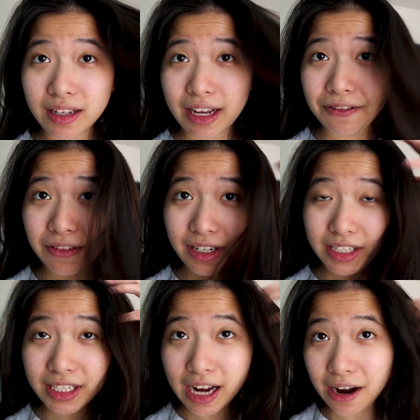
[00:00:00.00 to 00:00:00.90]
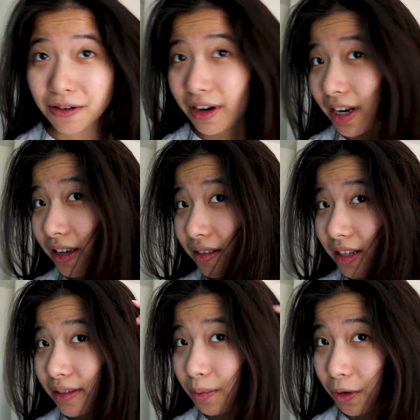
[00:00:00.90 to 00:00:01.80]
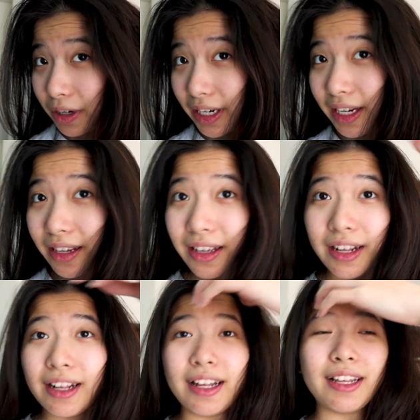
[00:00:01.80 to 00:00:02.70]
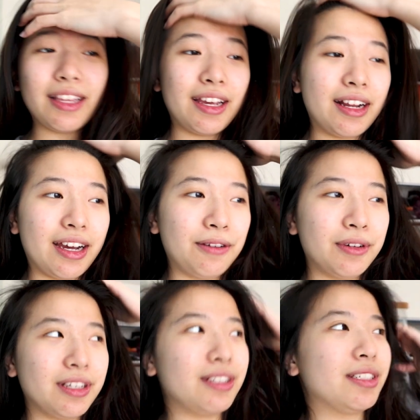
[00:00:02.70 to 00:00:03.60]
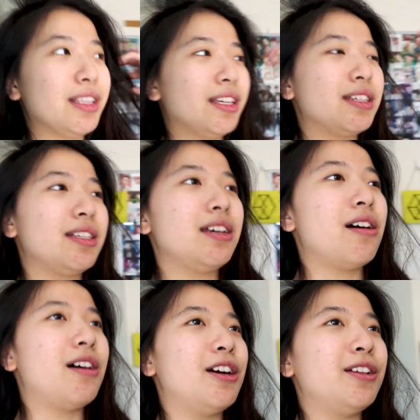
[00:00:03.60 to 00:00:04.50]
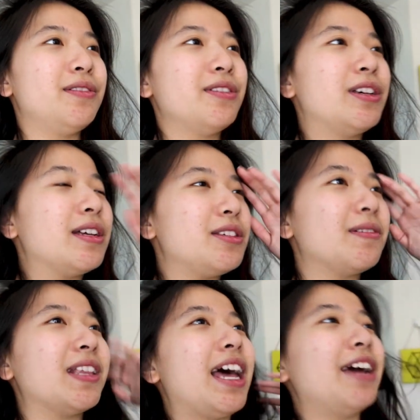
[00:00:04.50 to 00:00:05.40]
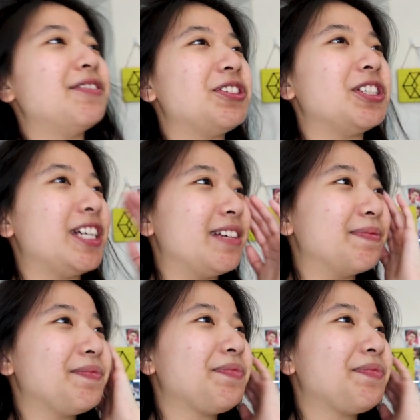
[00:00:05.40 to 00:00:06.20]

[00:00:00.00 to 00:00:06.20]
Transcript: I finished showering this morning and then I was listening on to a live stream,